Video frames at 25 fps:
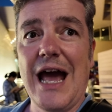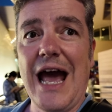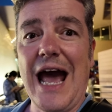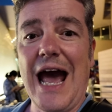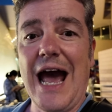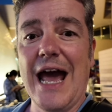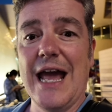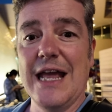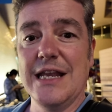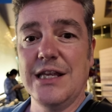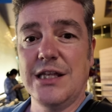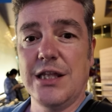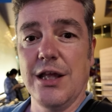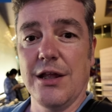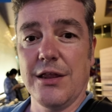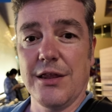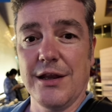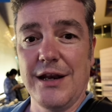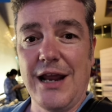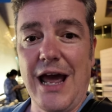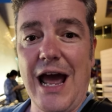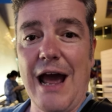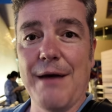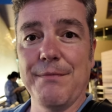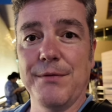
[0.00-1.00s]
It
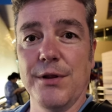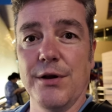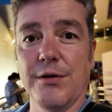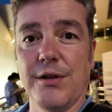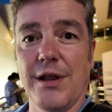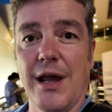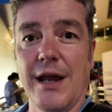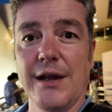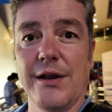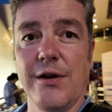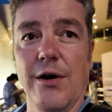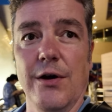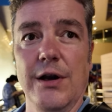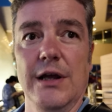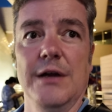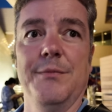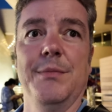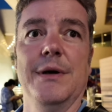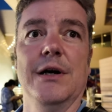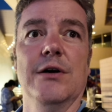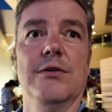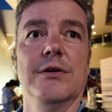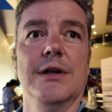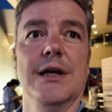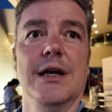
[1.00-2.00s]
doesn't have those iconic
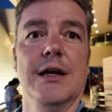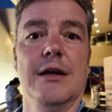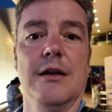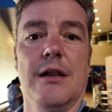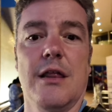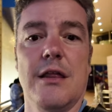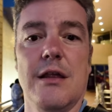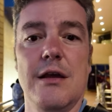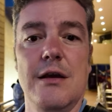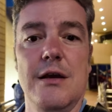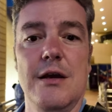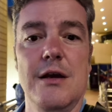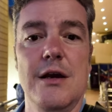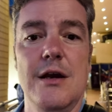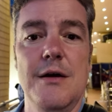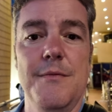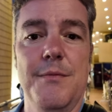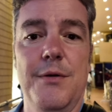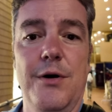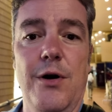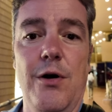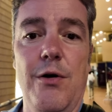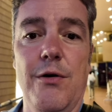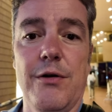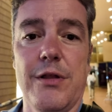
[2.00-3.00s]
buildings.
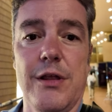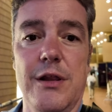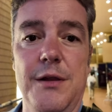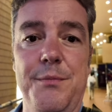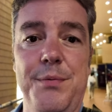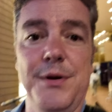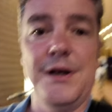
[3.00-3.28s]
But also the